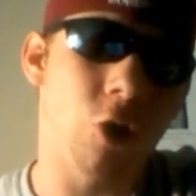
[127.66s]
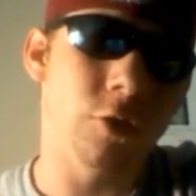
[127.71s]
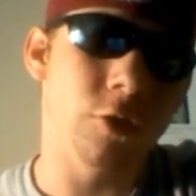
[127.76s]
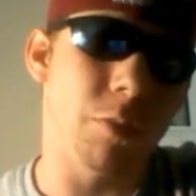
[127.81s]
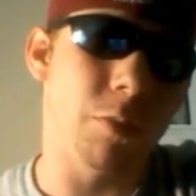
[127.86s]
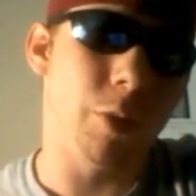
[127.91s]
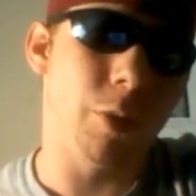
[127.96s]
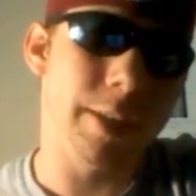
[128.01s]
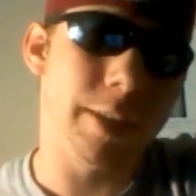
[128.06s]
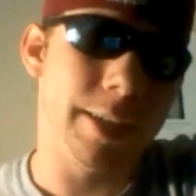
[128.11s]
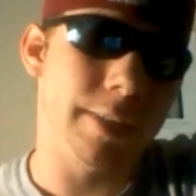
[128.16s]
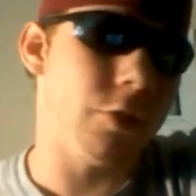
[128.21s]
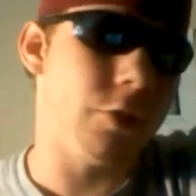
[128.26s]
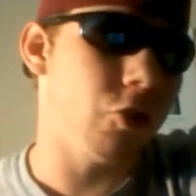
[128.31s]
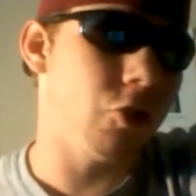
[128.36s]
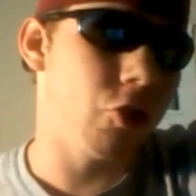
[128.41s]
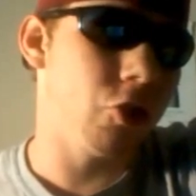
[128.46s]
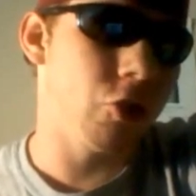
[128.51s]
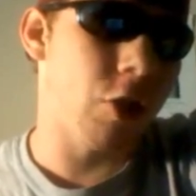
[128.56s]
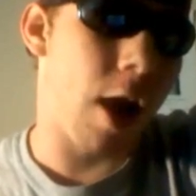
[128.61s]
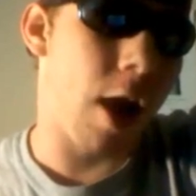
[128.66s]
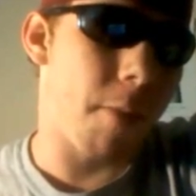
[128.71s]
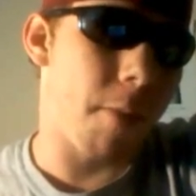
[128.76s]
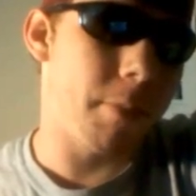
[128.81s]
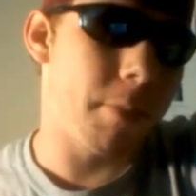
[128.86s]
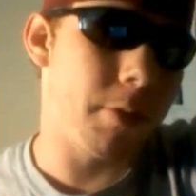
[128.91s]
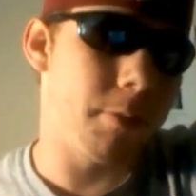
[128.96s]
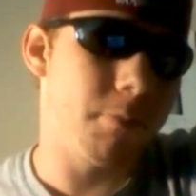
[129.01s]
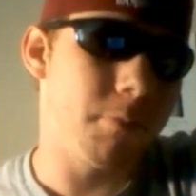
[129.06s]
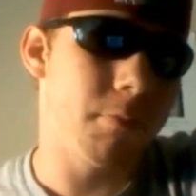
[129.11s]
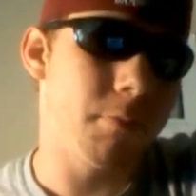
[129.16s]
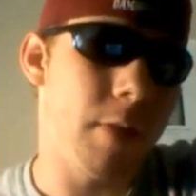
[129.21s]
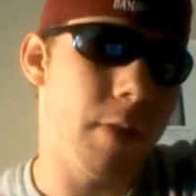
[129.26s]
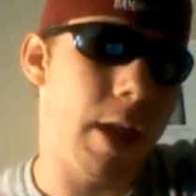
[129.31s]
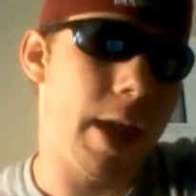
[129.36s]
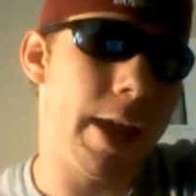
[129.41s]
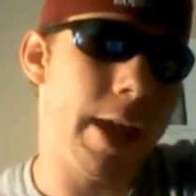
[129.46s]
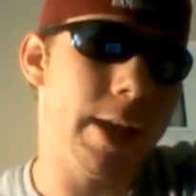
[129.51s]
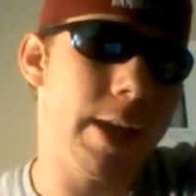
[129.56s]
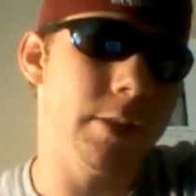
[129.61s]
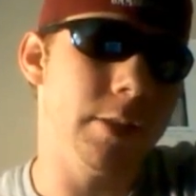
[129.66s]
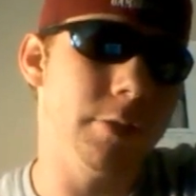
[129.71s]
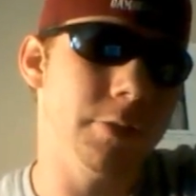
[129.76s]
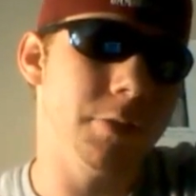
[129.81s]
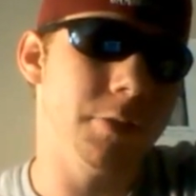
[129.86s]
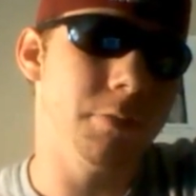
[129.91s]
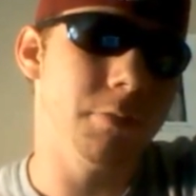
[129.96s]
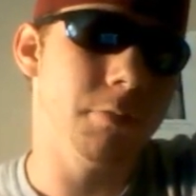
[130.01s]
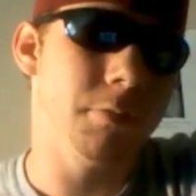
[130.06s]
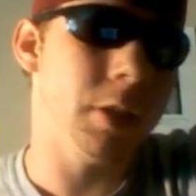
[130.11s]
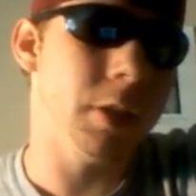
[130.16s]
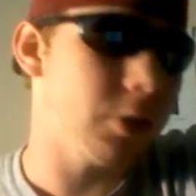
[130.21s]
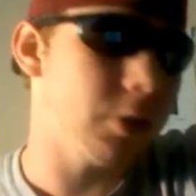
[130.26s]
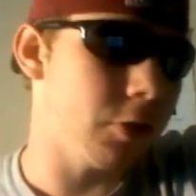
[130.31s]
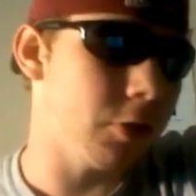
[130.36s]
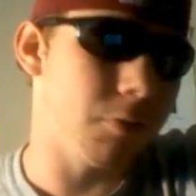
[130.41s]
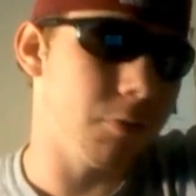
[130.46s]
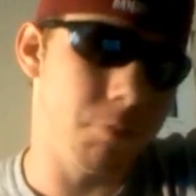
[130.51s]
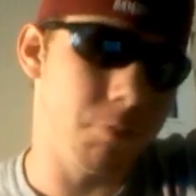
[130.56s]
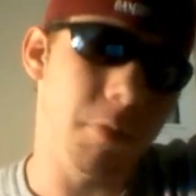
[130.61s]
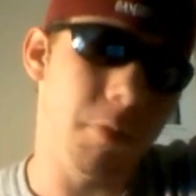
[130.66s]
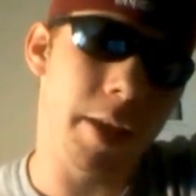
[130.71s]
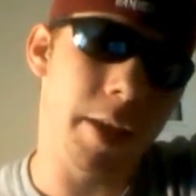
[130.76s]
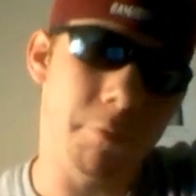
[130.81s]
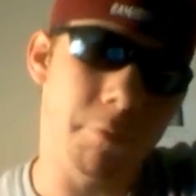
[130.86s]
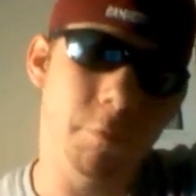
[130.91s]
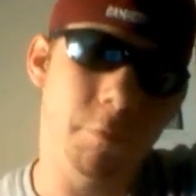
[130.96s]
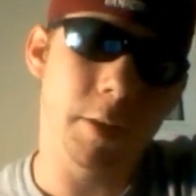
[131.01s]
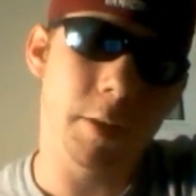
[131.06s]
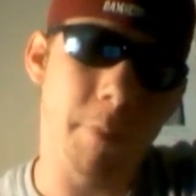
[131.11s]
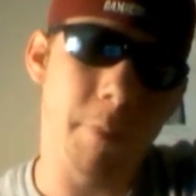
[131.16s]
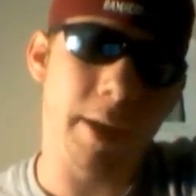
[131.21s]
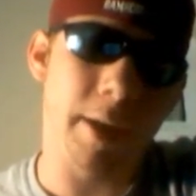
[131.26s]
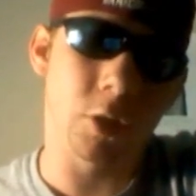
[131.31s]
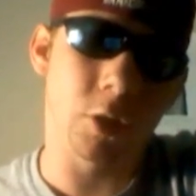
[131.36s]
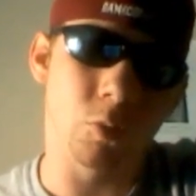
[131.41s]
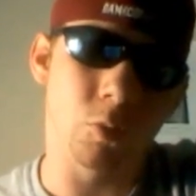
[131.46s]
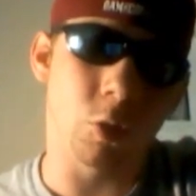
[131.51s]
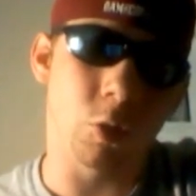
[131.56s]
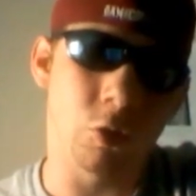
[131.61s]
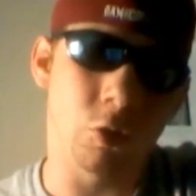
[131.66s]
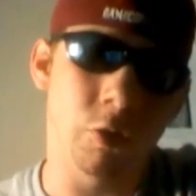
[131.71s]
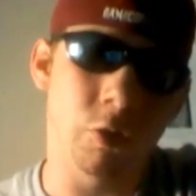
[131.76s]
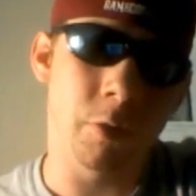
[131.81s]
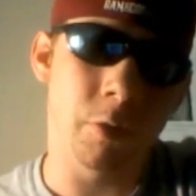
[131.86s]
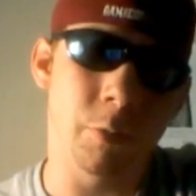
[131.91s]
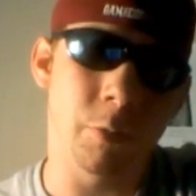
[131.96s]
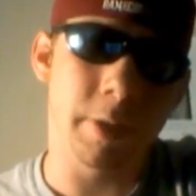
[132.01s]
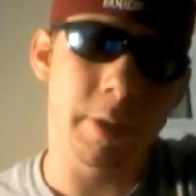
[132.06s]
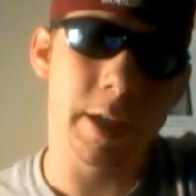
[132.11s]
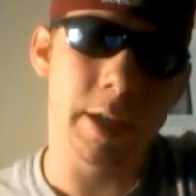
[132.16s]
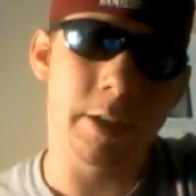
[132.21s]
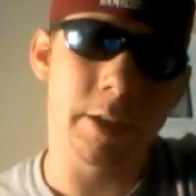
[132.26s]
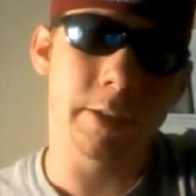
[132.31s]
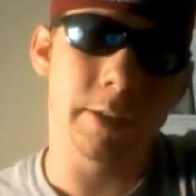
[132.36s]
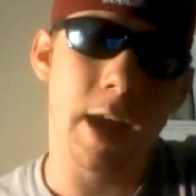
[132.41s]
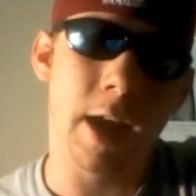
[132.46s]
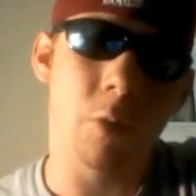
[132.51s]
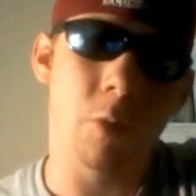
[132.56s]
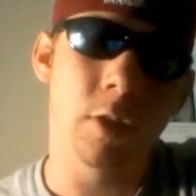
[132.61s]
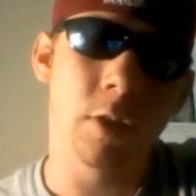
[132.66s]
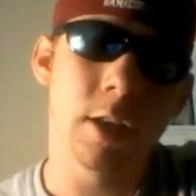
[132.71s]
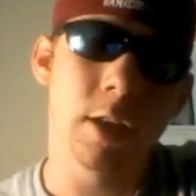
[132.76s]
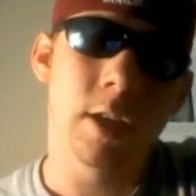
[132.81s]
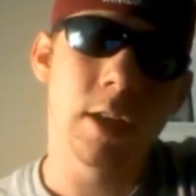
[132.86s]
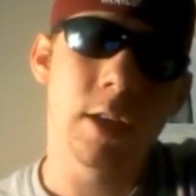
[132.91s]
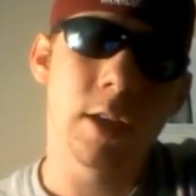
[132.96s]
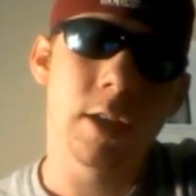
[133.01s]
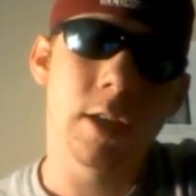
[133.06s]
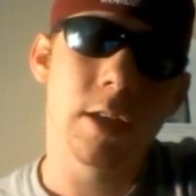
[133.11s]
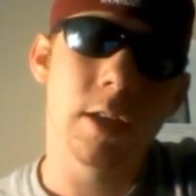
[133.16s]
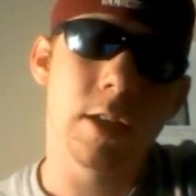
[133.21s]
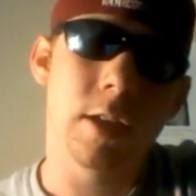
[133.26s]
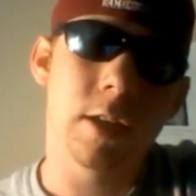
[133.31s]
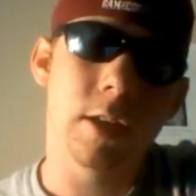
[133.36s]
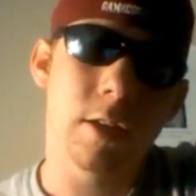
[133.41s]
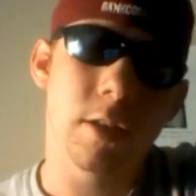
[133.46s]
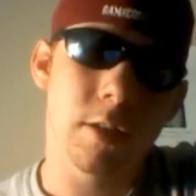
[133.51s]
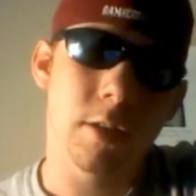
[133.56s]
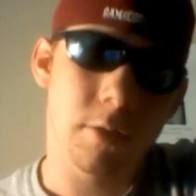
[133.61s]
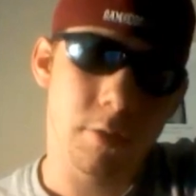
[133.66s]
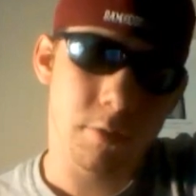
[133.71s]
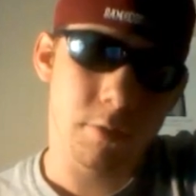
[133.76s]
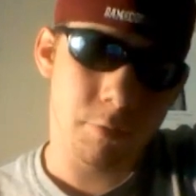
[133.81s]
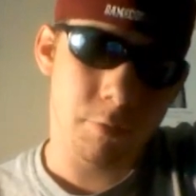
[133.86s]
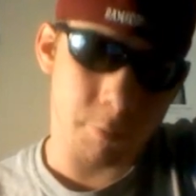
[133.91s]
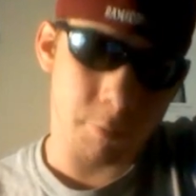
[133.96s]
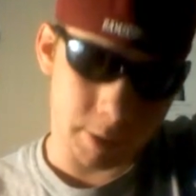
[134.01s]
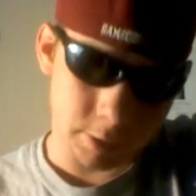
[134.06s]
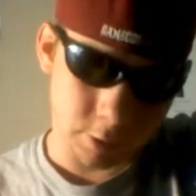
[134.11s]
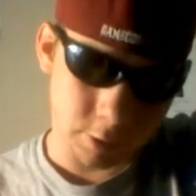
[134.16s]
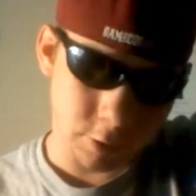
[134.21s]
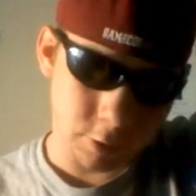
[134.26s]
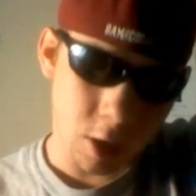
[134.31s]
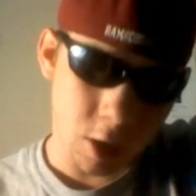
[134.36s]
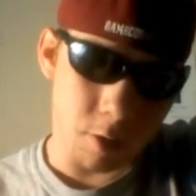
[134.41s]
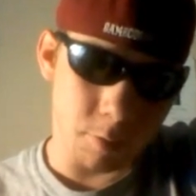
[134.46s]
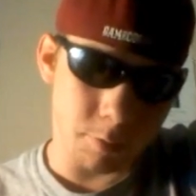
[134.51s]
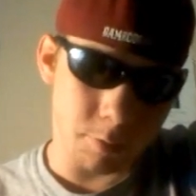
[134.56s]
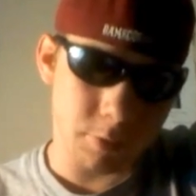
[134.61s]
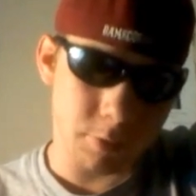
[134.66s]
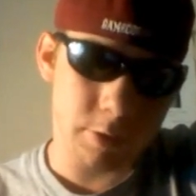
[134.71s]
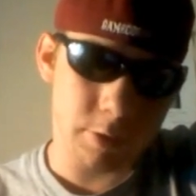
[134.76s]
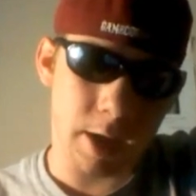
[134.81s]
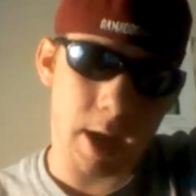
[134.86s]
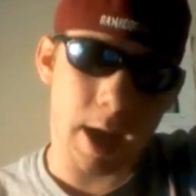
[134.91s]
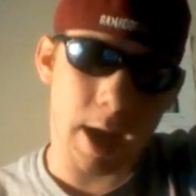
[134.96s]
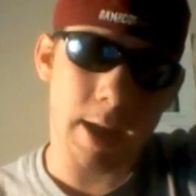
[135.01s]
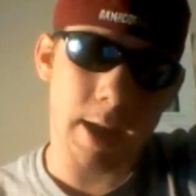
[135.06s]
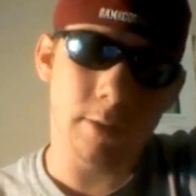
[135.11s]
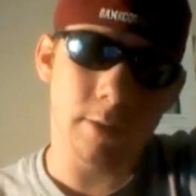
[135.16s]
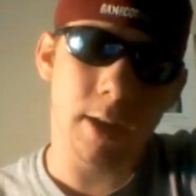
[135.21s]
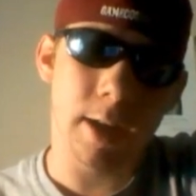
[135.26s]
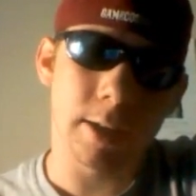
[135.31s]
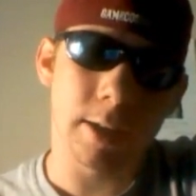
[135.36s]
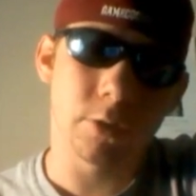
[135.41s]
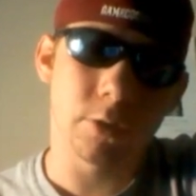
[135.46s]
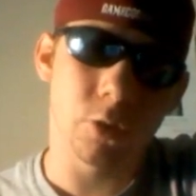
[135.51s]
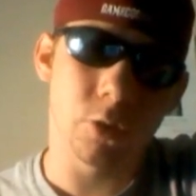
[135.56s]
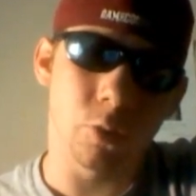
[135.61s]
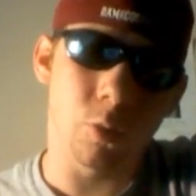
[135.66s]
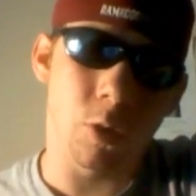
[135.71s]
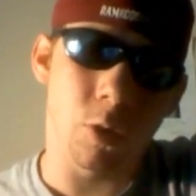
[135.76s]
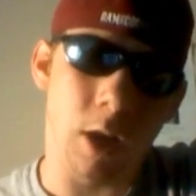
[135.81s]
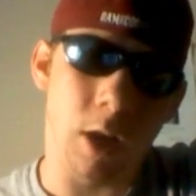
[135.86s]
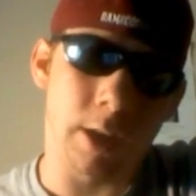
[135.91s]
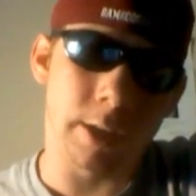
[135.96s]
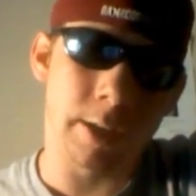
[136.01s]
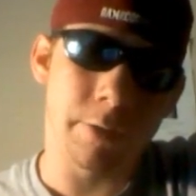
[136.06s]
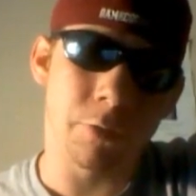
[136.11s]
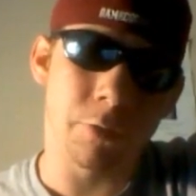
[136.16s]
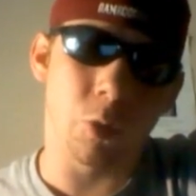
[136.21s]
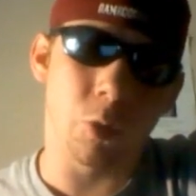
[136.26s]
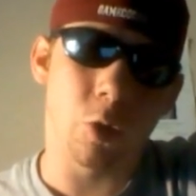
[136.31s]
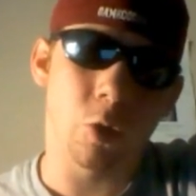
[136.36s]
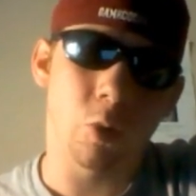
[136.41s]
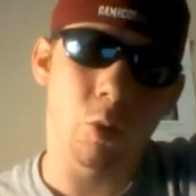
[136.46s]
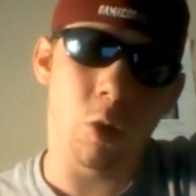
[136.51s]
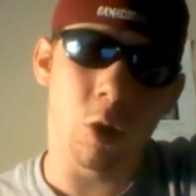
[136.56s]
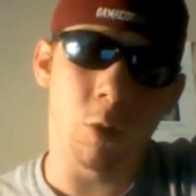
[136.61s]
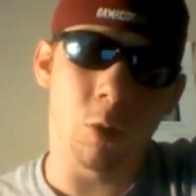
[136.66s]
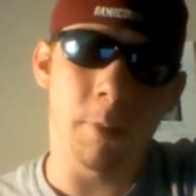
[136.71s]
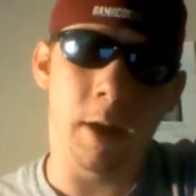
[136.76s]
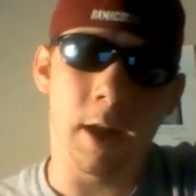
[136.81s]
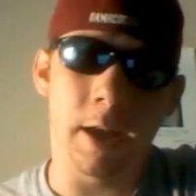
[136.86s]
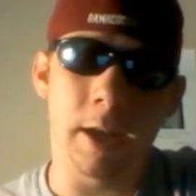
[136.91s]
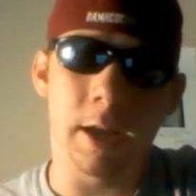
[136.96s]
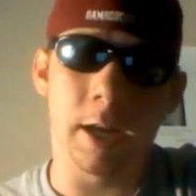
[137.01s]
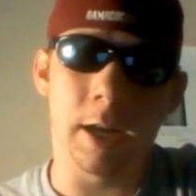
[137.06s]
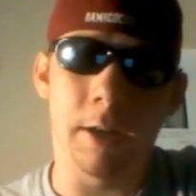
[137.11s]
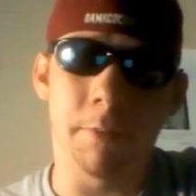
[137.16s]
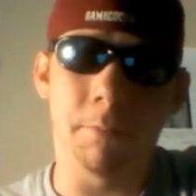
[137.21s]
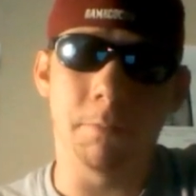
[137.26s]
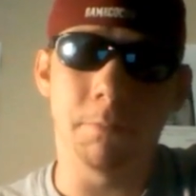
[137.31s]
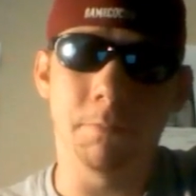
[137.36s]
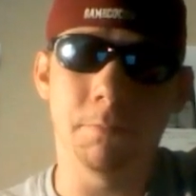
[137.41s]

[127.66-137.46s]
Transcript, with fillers: that we need to stop. And this is and vid makers will agree with me here. Now, for my subs, I'd like to uh, give you a quote by um,